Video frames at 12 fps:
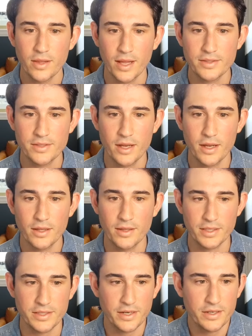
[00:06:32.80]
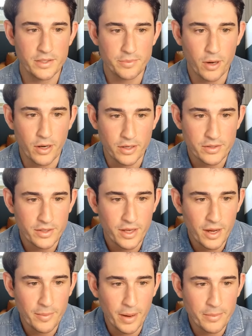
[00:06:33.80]
Let's get into this product.
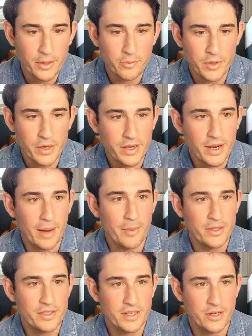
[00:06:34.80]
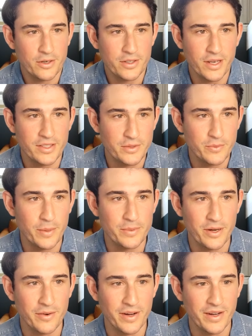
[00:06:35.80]
I'm on Securitize's
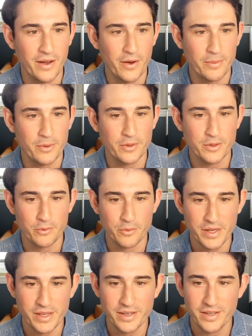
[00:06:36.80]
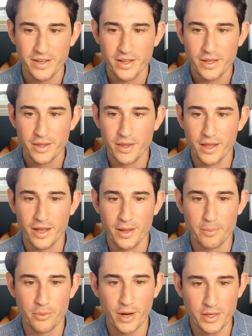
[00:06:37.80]
website right now. I'm going to read
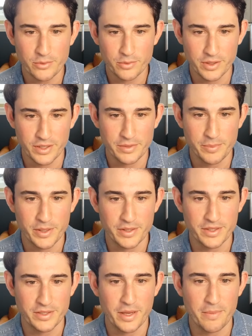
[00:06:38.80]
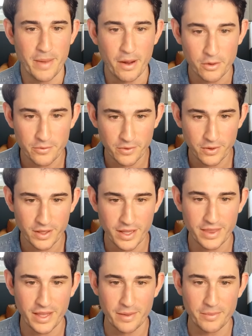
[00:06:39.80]
the press release because it's a mouthful,
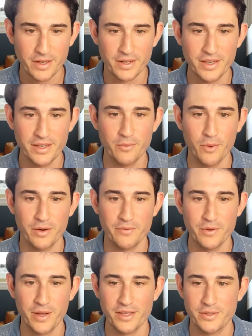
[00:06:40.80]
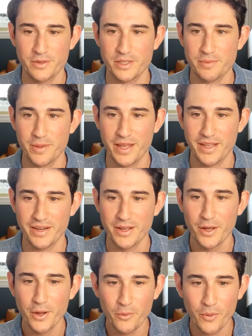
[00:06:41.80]
and then I'm going to need one of you guys to explain
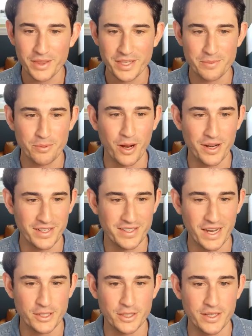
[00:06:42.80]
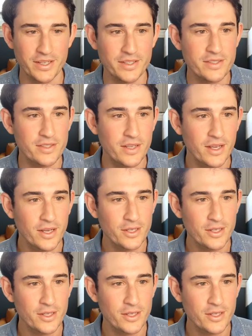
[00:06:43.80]
what this product actually is.